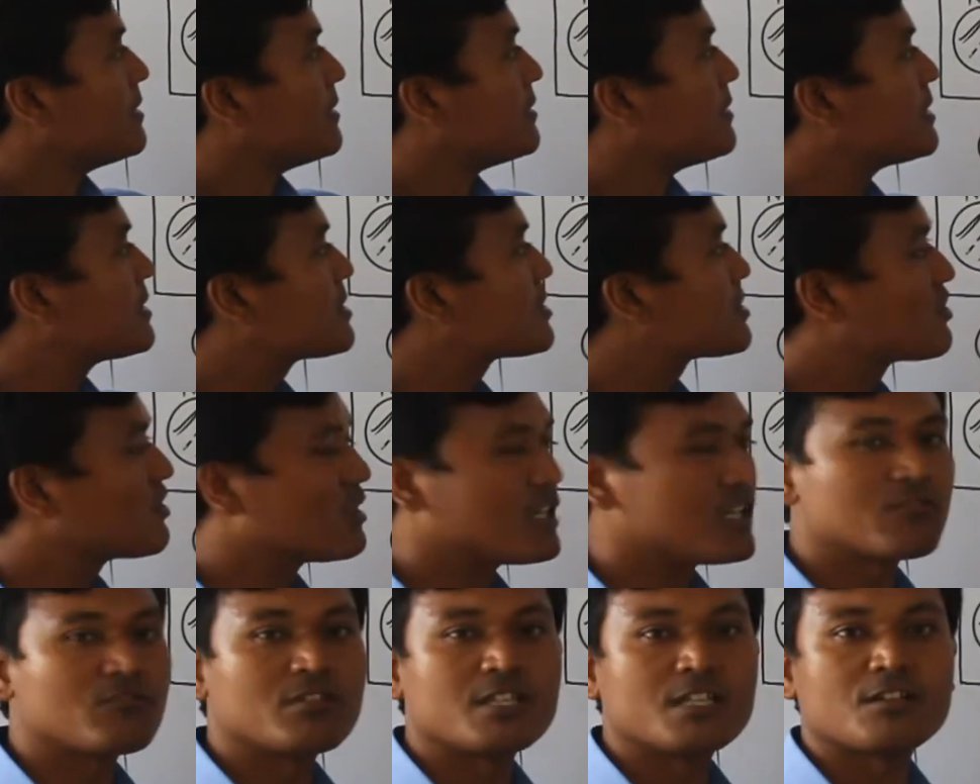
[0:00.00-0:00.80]
This
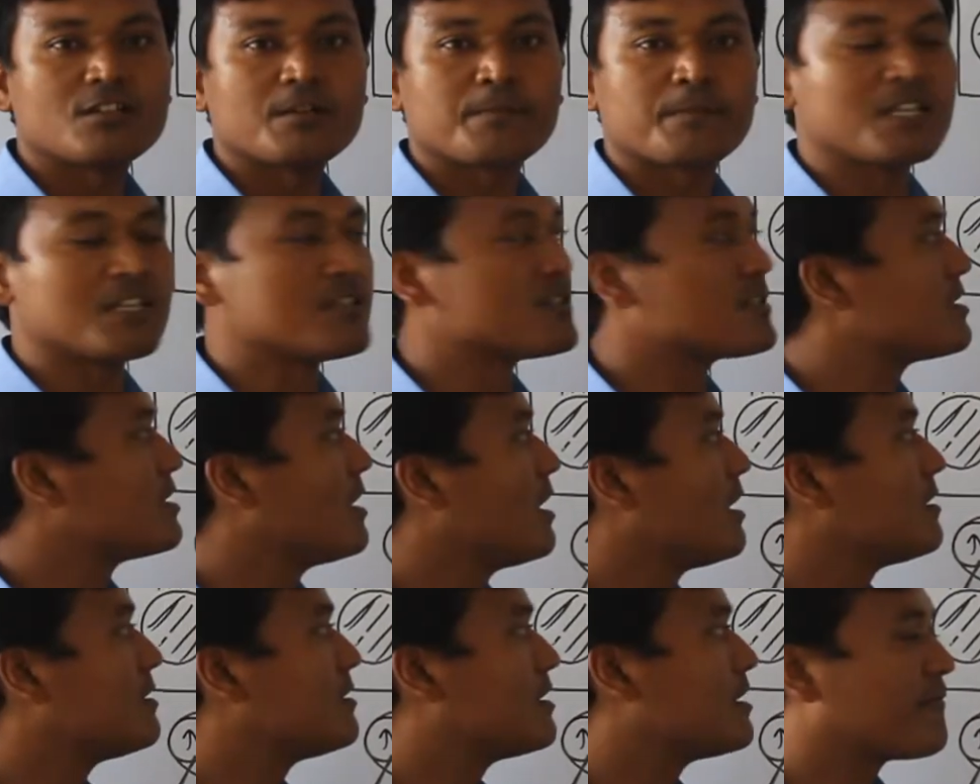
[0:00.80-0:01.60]
shade will represent
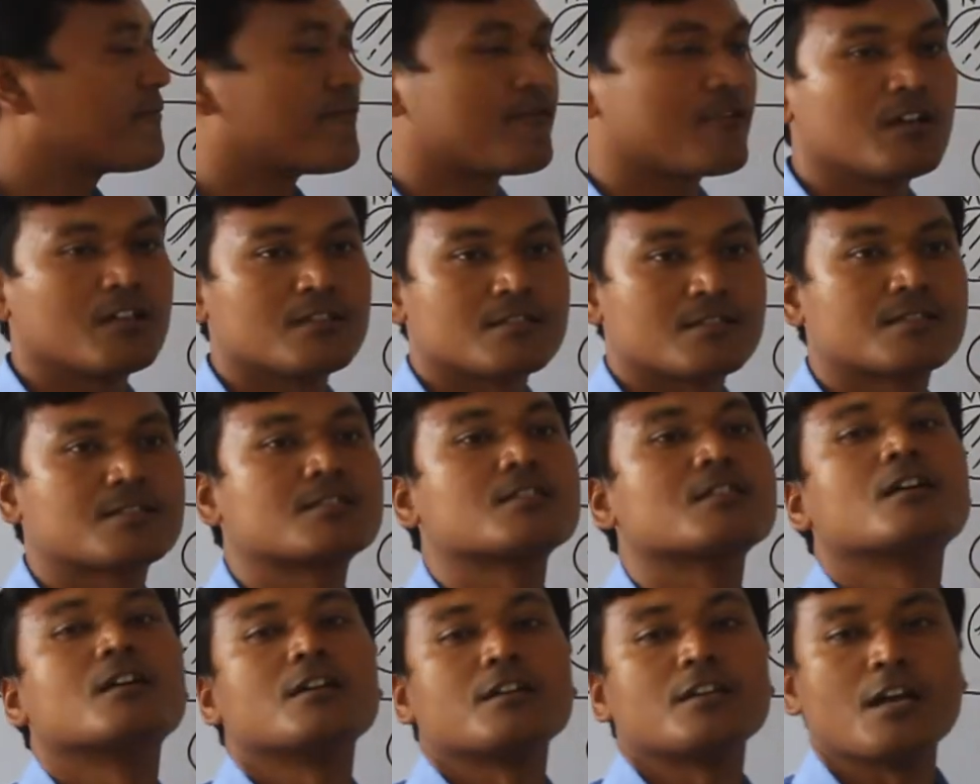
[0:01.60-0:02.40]
yarn
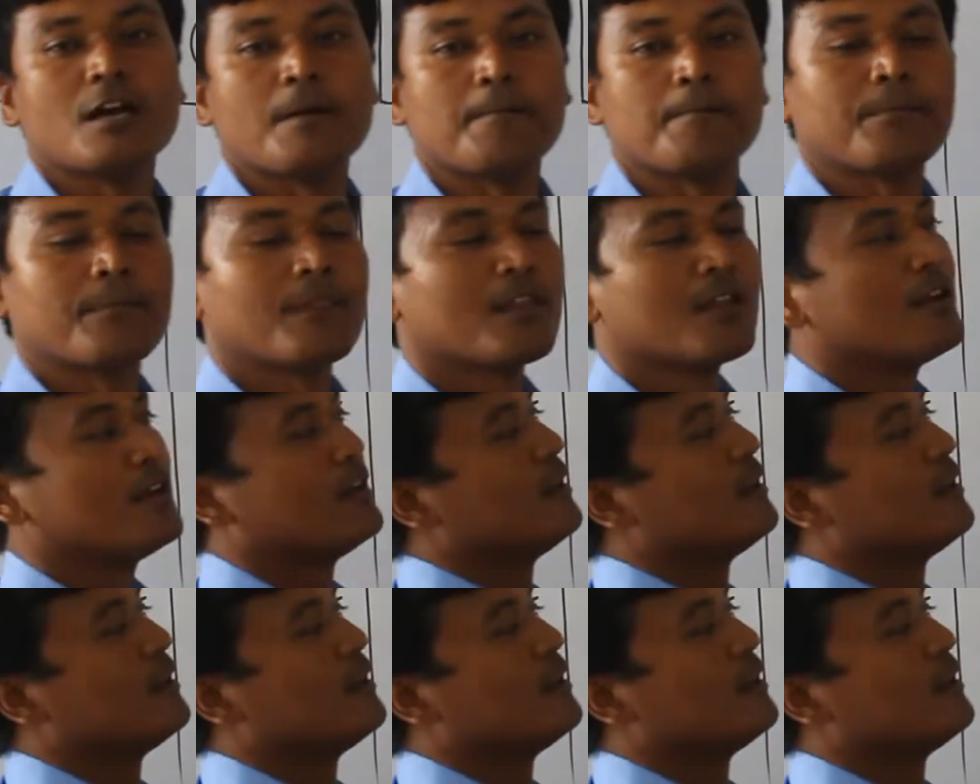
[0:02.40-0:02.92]
difference yarn.